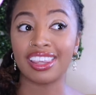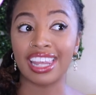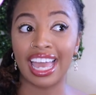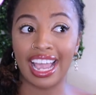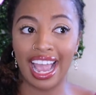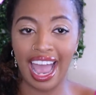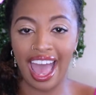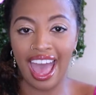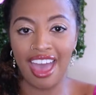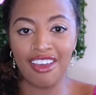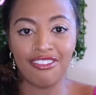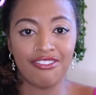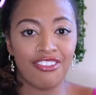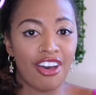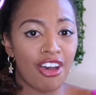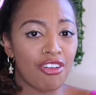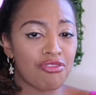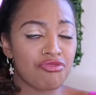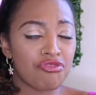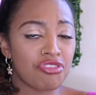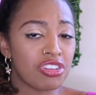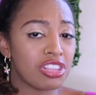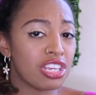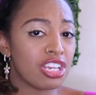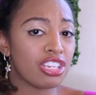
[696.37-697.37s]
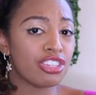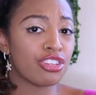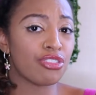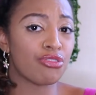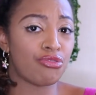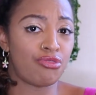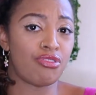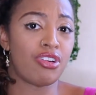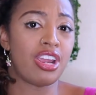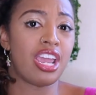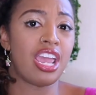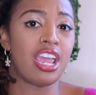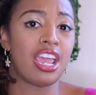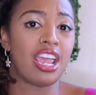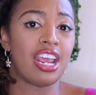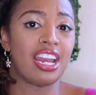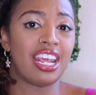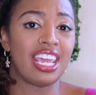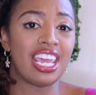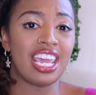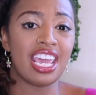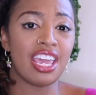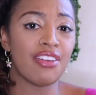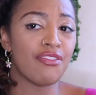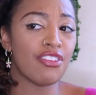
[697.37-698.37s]
Like, I felt really serene,
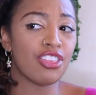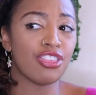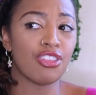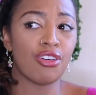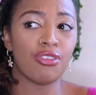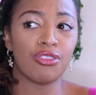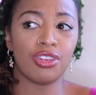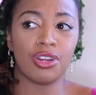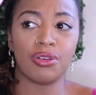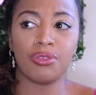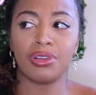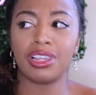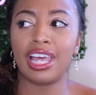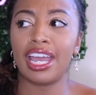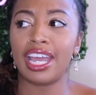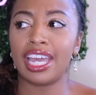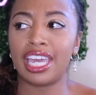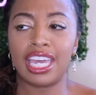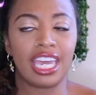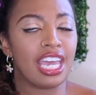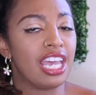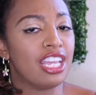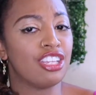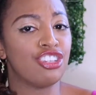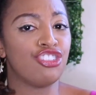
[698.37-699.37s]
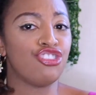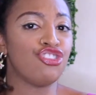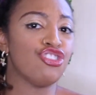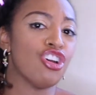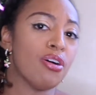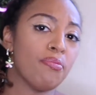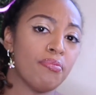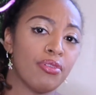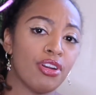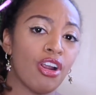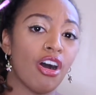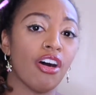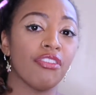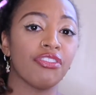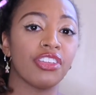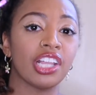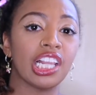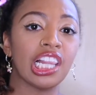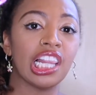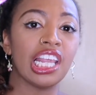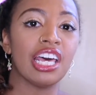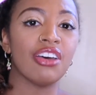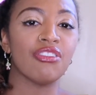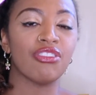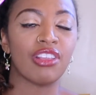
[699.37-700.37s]
even though there were like kids jumping off the
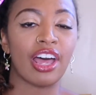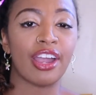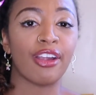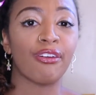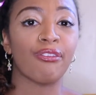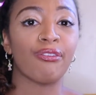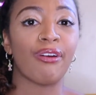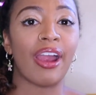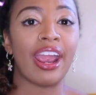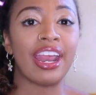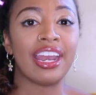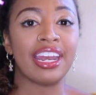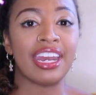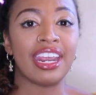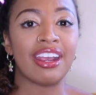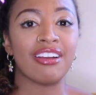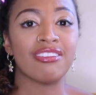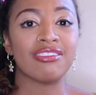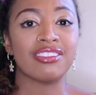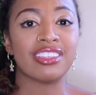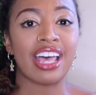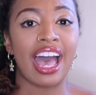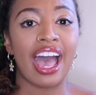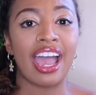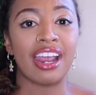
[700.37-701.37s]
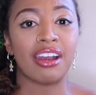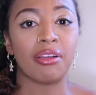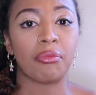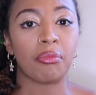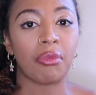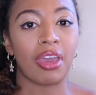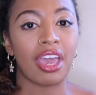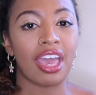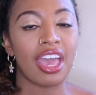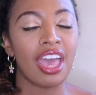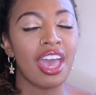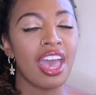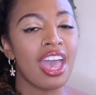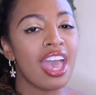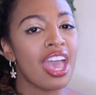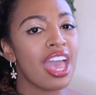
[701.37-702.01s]
cliff like right near side of me.